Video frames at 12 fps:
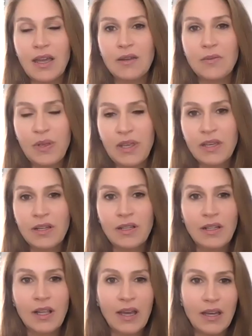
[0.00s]

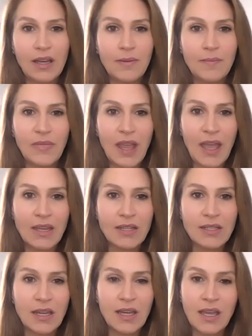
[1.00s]
Peel
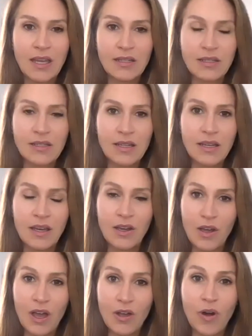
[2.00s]
and
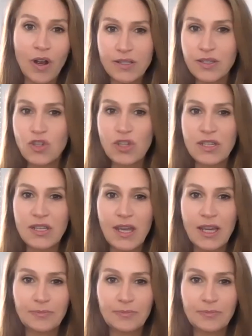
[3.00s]
across the GTA.